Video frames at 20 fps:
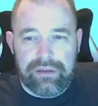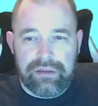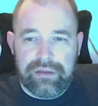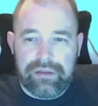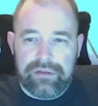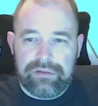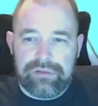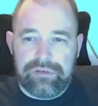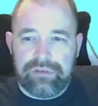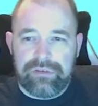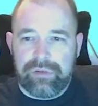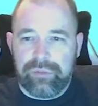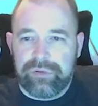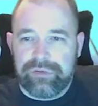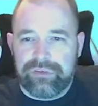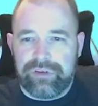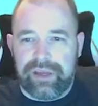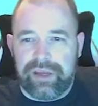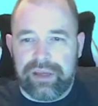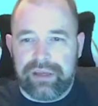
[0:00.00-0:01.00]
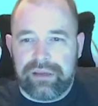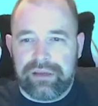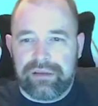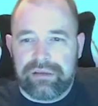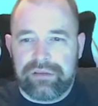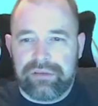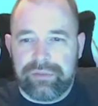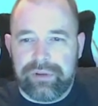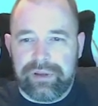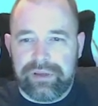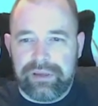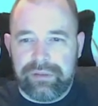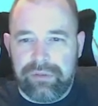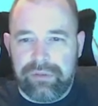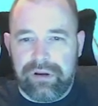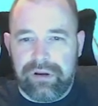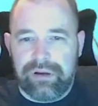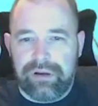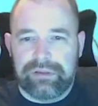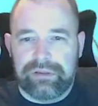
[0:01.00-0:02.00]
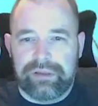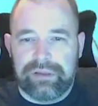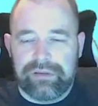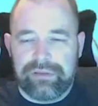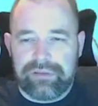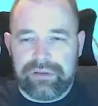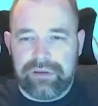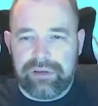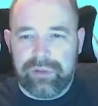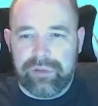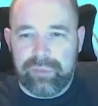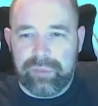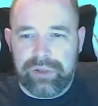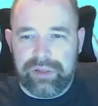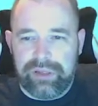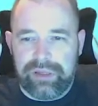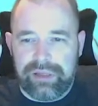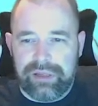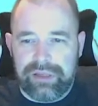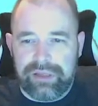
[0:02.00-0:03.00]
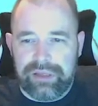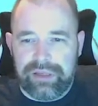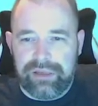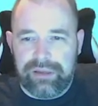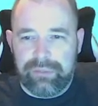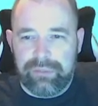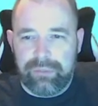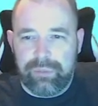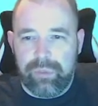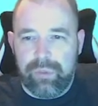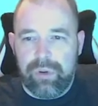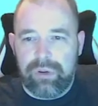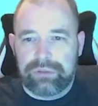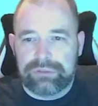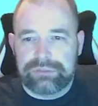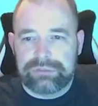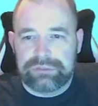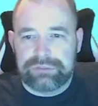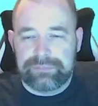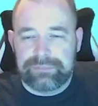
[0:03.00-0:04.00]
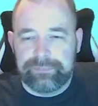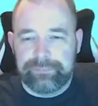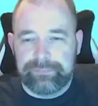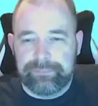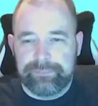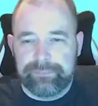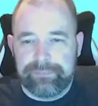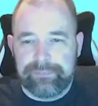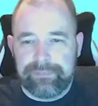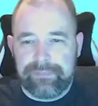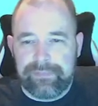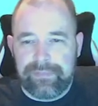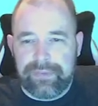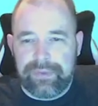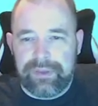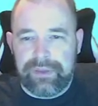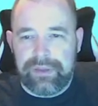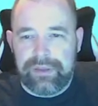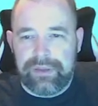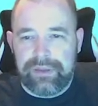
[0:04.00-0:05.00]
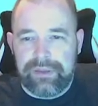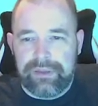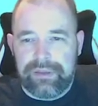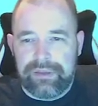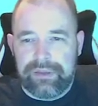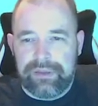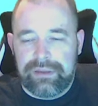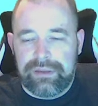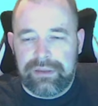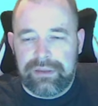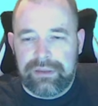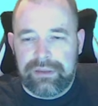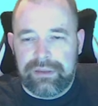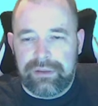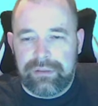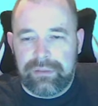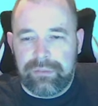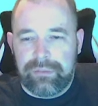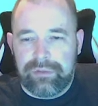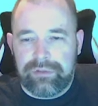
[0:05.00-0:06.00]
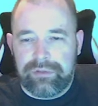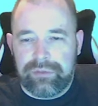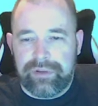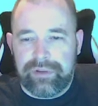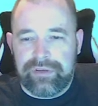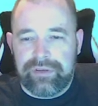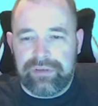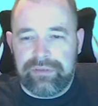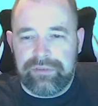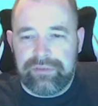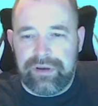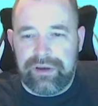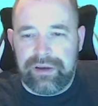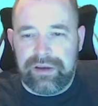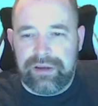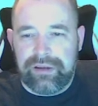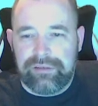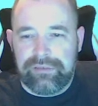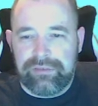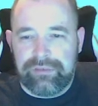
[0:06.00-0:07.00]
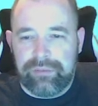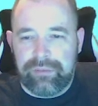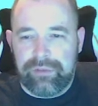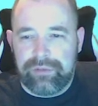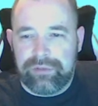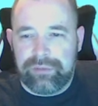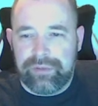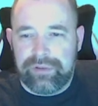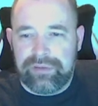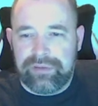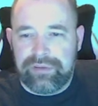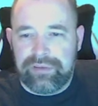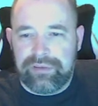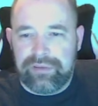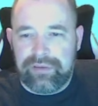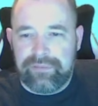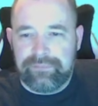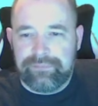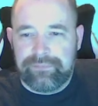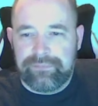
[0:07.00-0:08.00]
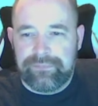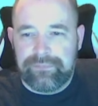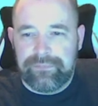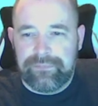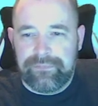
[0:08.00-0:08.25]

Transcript: Just double check. 21 is going to be 125, 127.